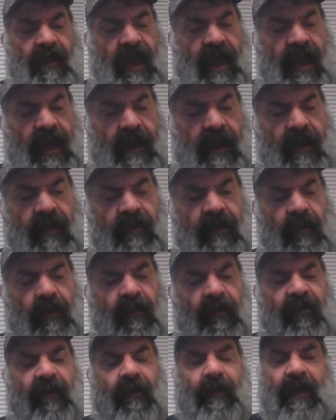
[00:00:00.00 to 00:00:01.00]
that
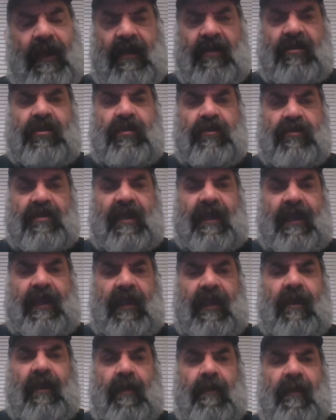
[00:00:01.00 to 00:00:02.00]
there was some issues that
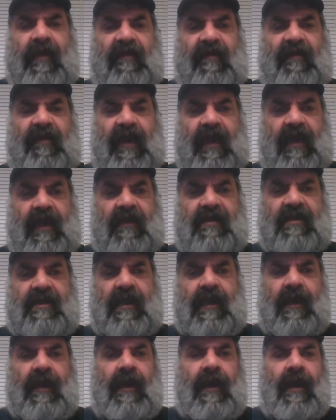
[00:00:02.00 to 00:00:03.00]
needed to be
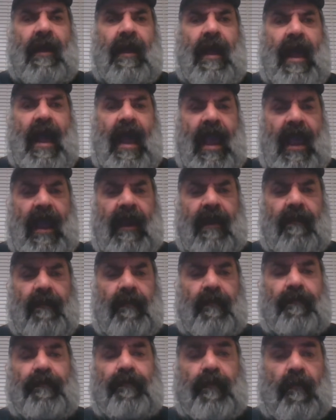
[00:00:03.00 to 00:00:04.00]
fixed.
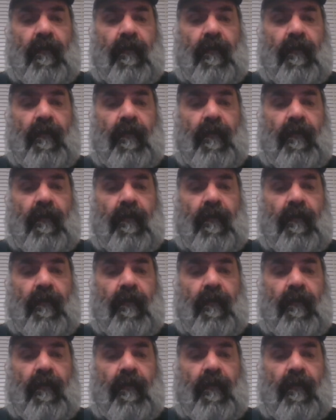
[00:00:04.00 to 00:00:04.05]
And